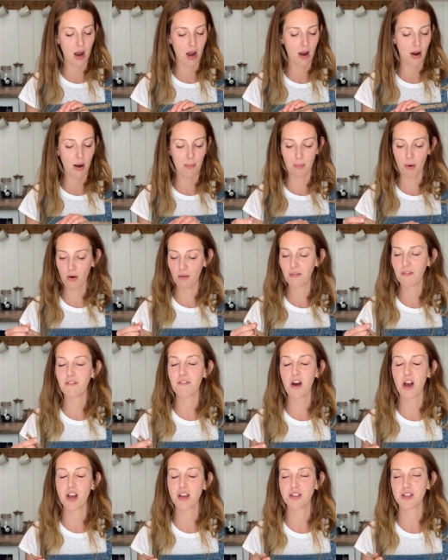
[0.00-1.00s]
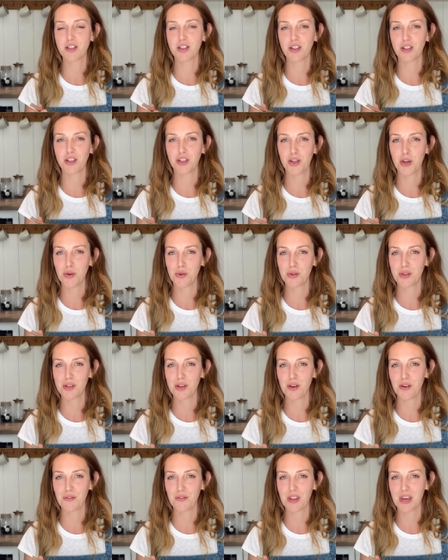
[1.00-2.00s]
uh, upon first
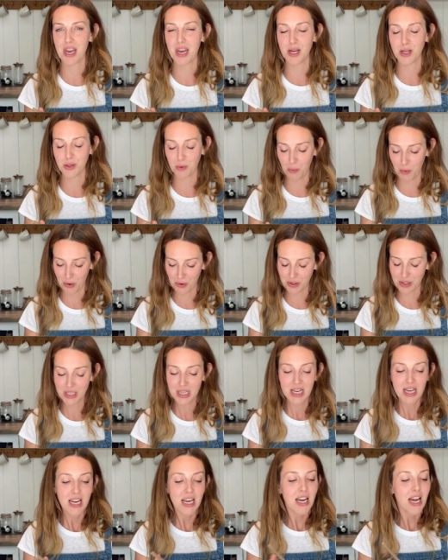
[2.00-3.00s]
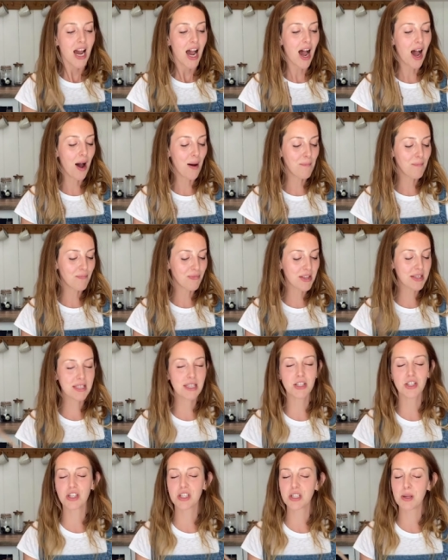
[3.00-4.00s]
use of the nature wand um,
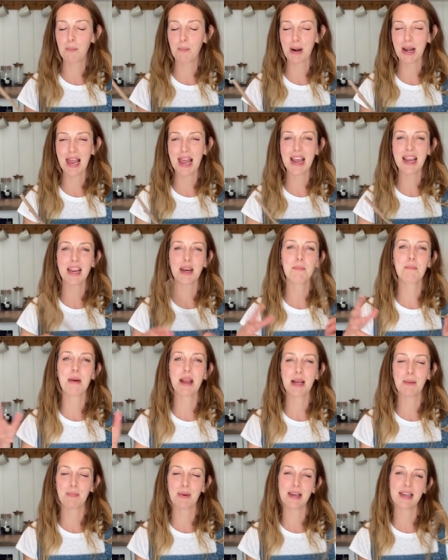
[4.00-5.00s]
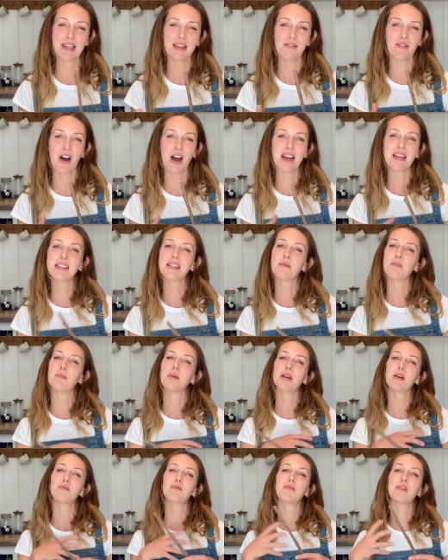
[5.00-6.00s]
this is just a play and a make-believe item,
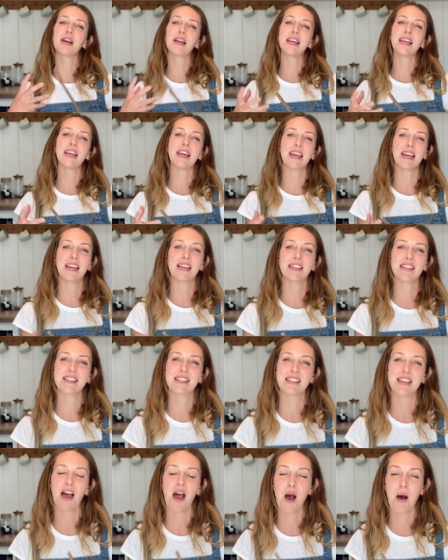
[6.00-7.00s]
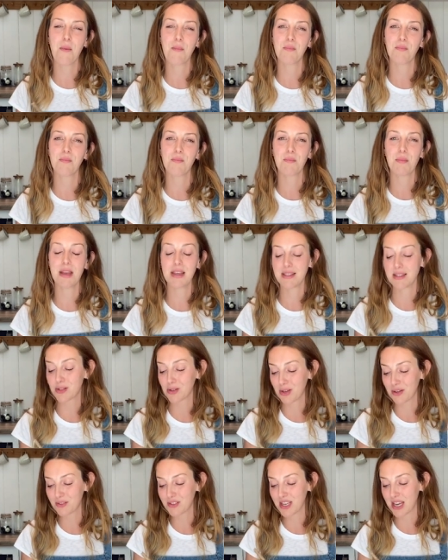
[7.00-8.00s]
but it really is, um, it
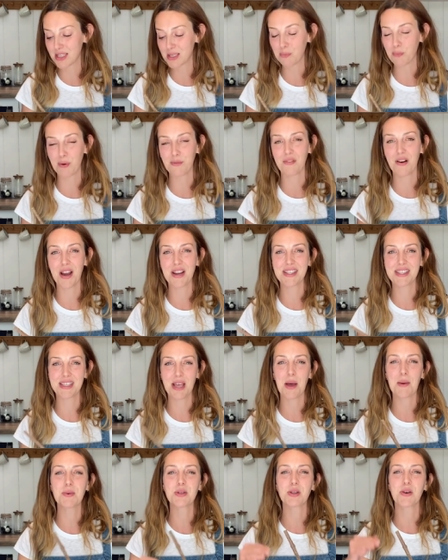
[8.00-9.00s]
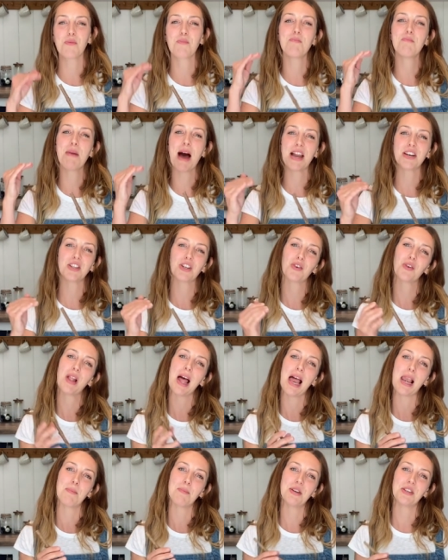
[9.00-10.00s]
sort of does provide a sort of
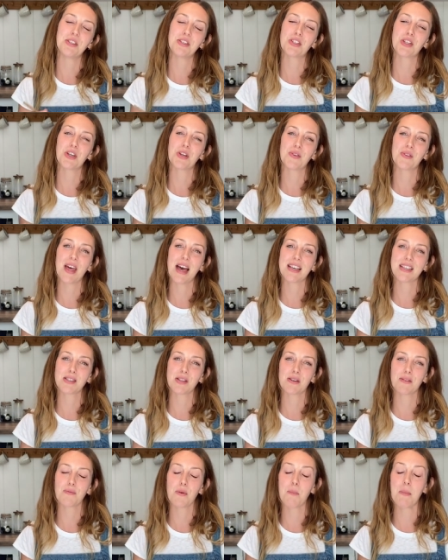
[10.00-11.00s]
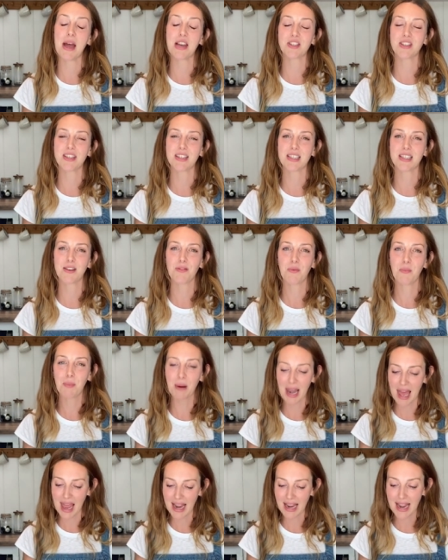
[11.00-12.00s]
magical element to that sort of imaginative
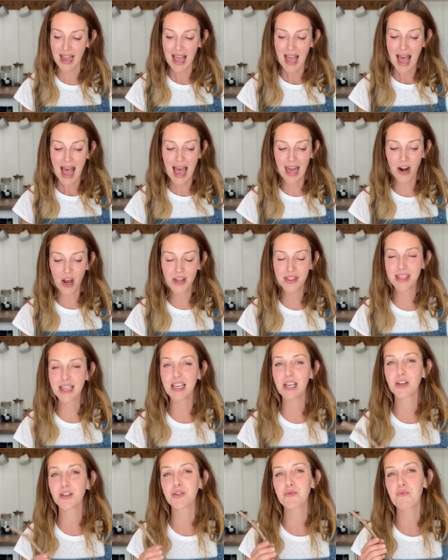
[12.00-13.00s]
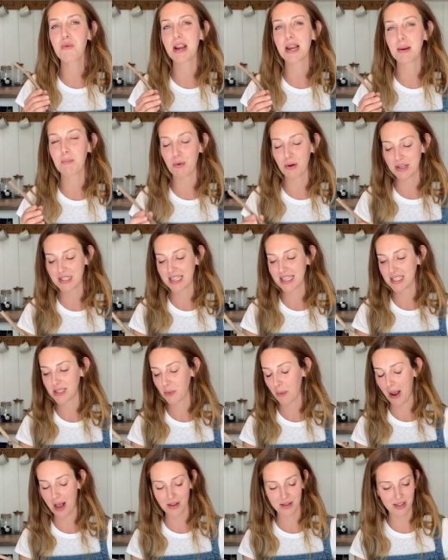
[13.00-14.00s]
play. And I think it looks really pretty
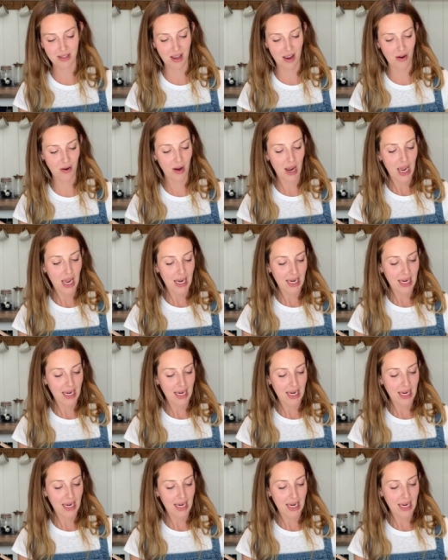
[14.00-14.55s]
as well. So